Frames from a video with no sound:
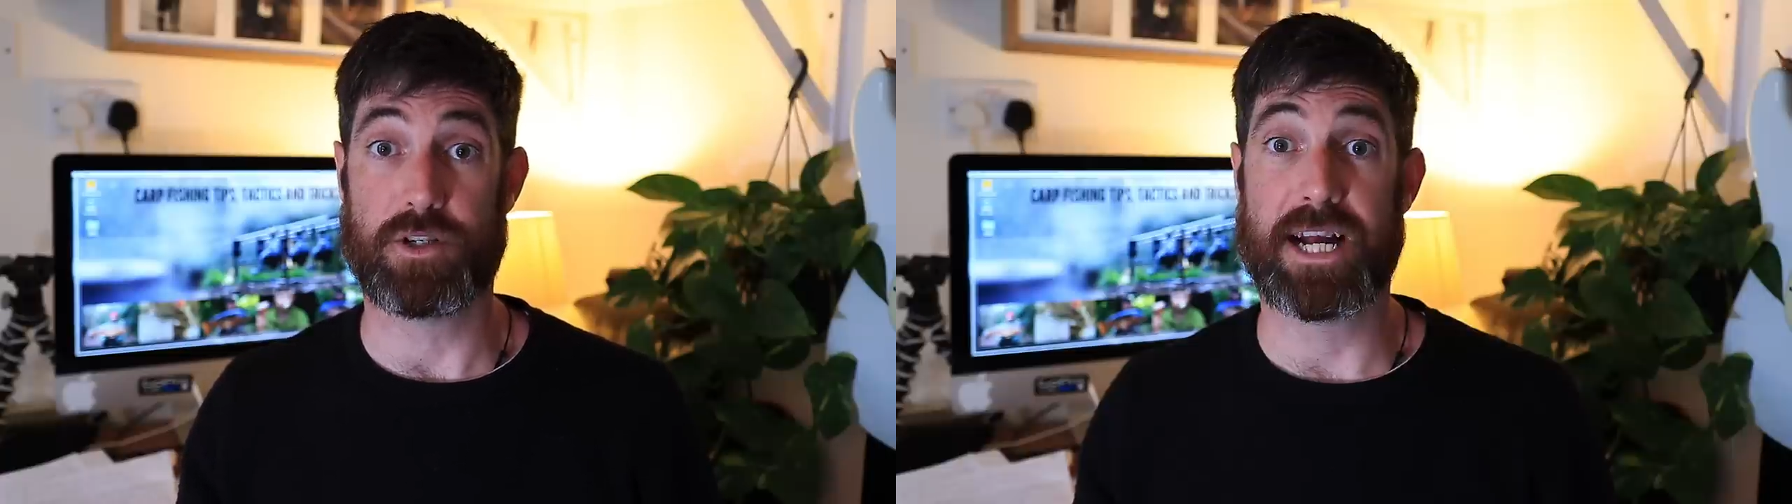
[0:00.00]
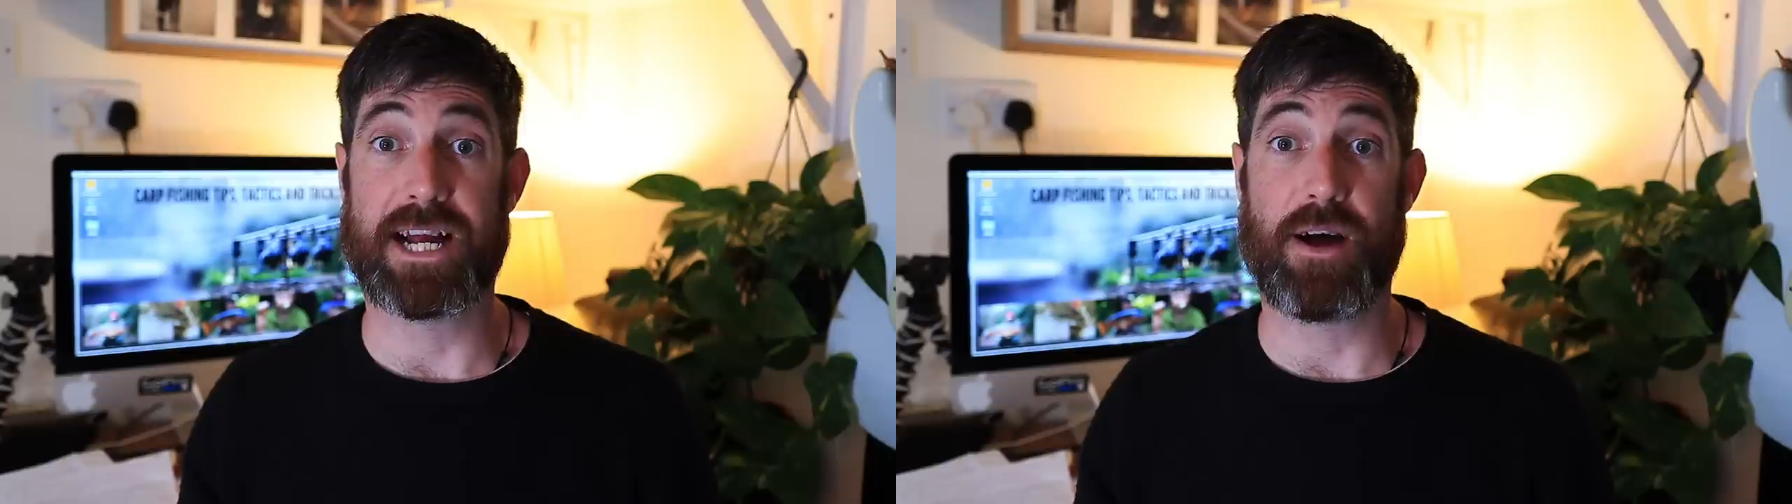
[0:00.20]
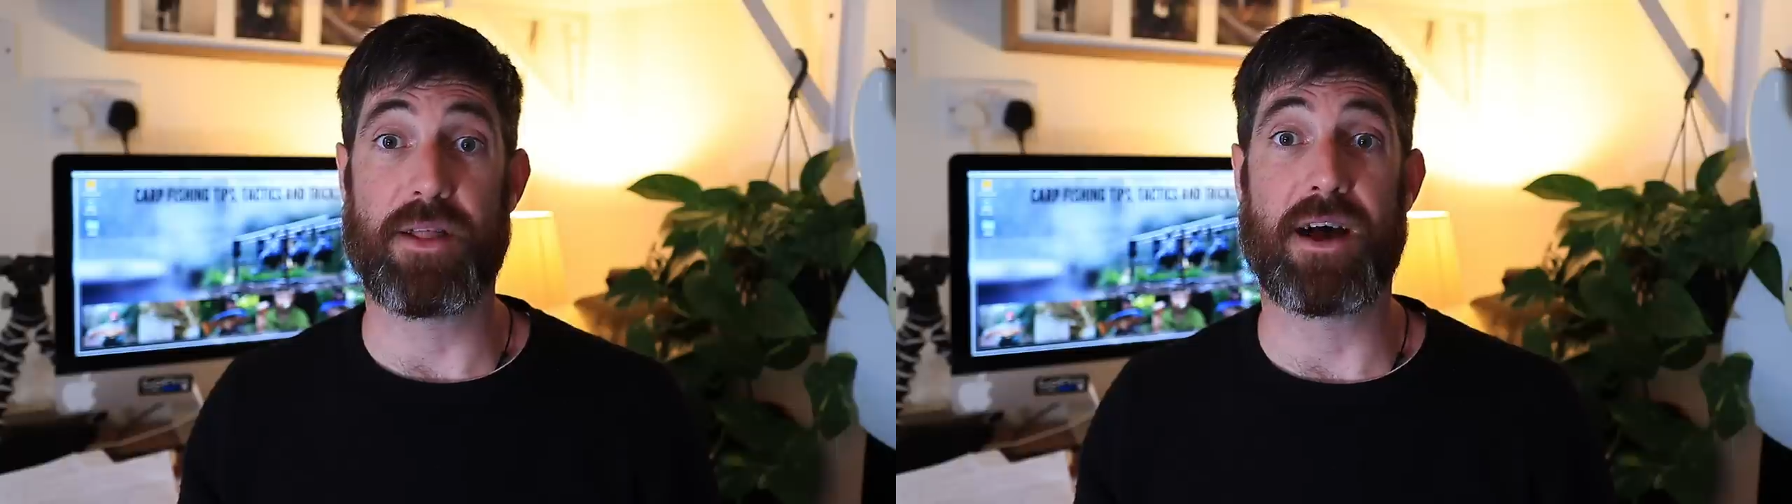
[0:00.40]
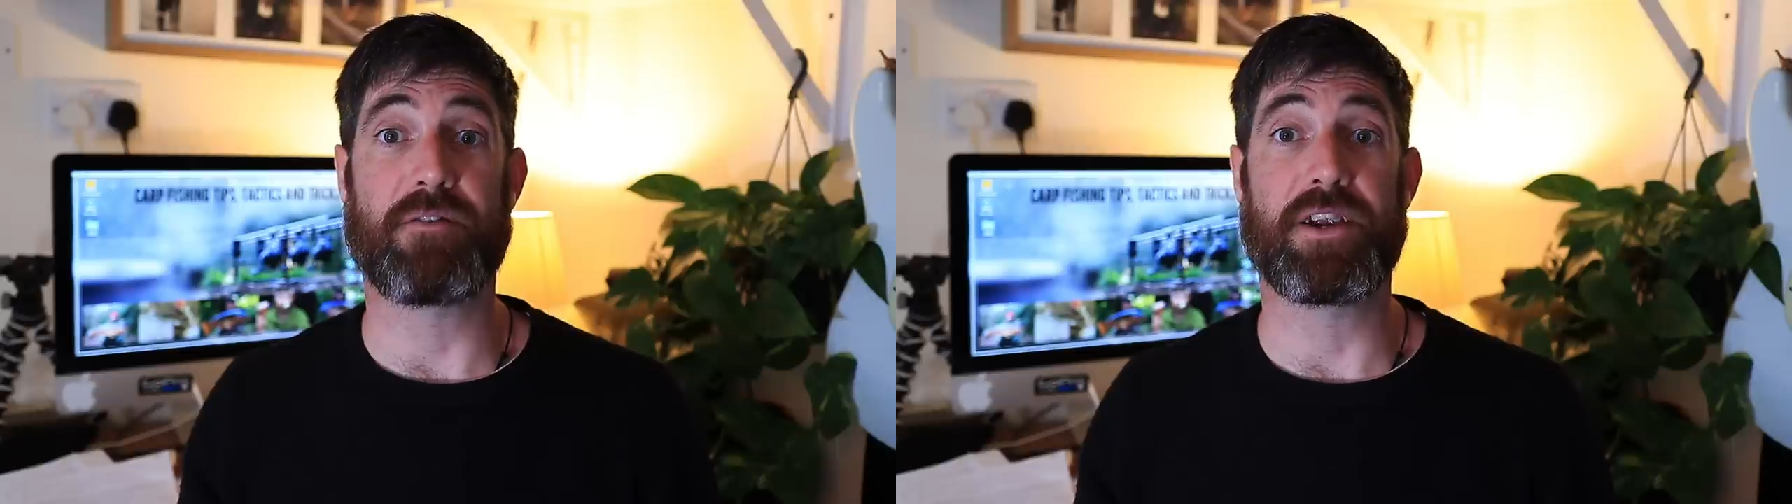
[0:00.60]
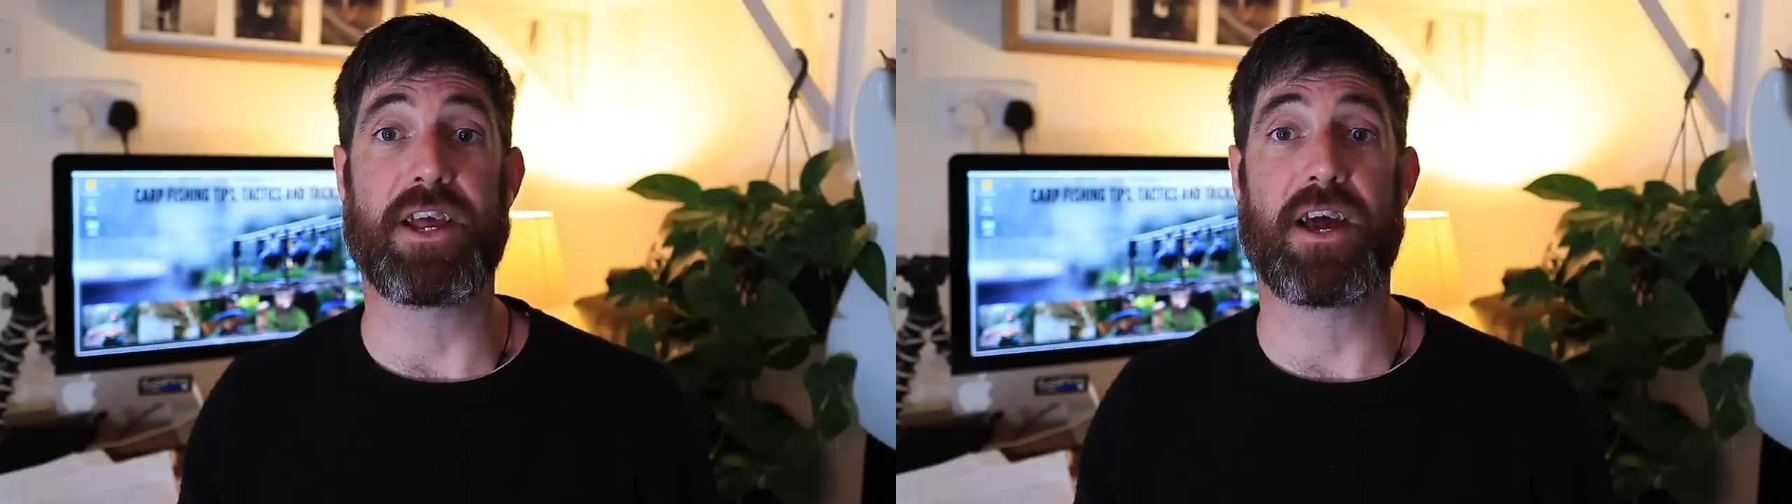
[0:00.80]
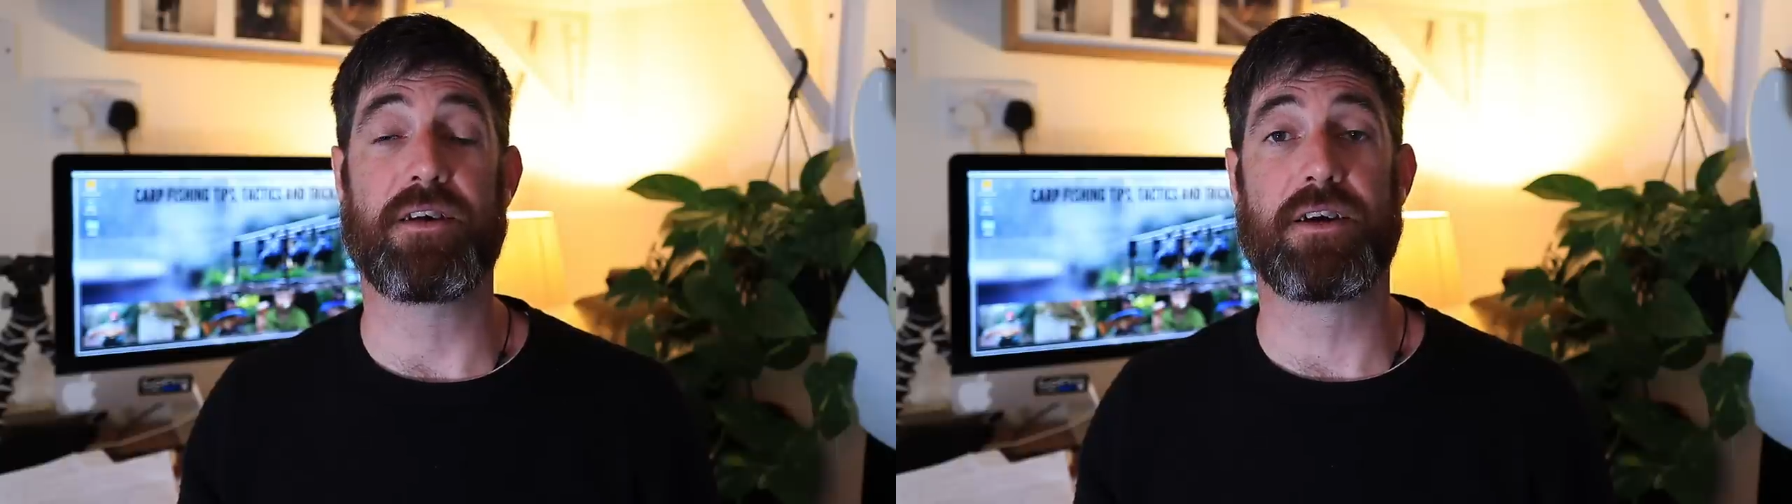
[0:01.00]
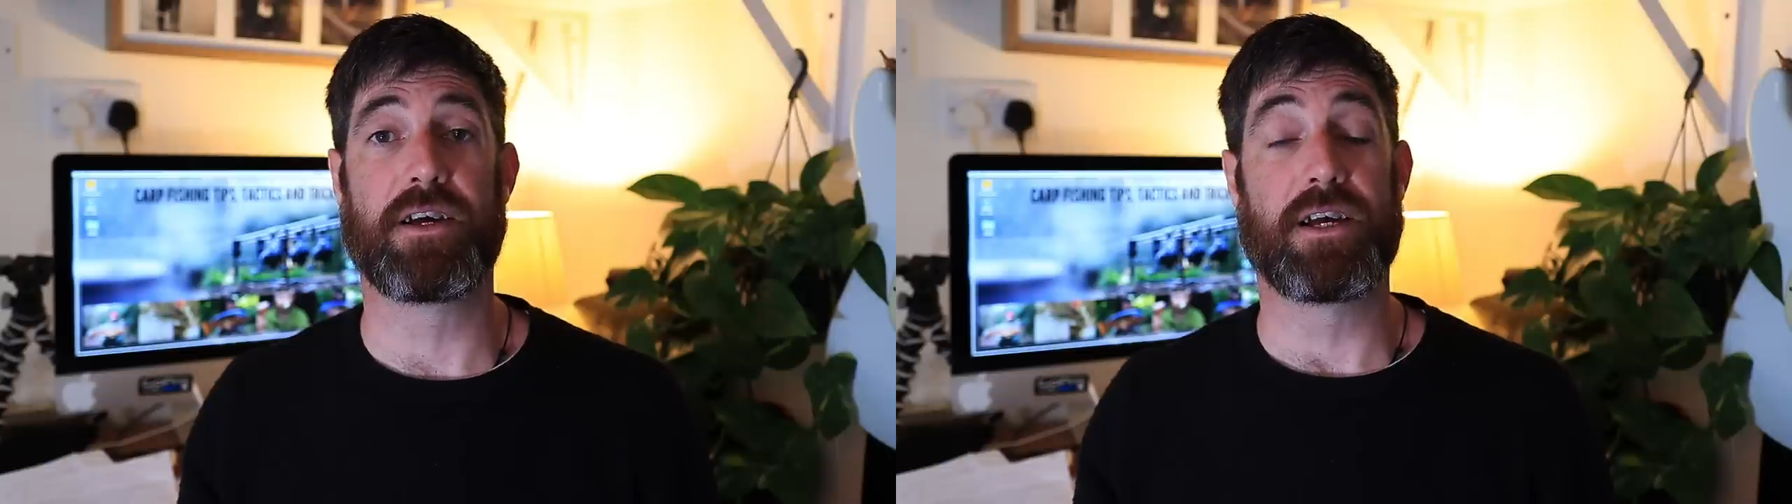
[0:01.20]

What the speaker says: you check out that video.